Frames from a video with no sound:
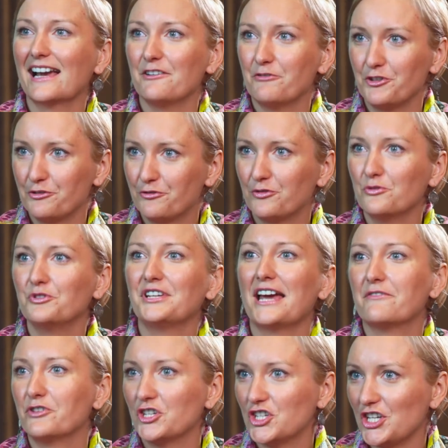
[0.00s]
Like I want food,
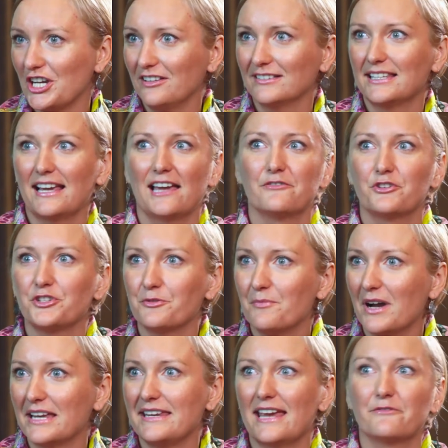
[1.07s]
I want shelter, yes. I want
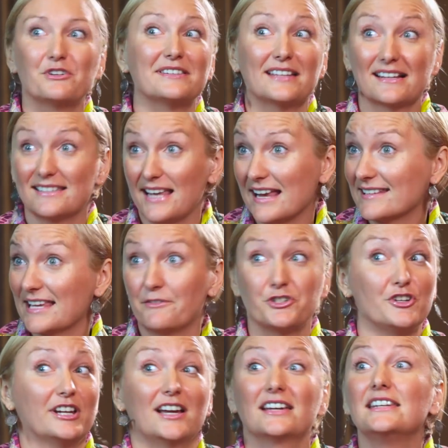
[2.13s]
money, I want success, I
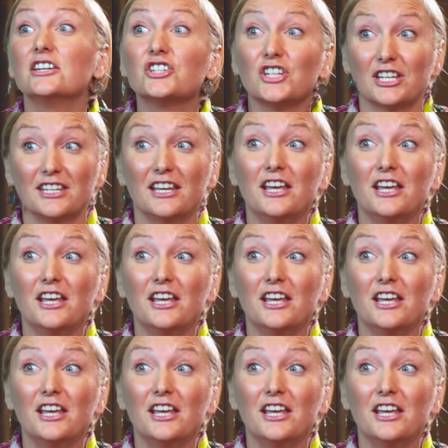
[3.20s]
want recognition,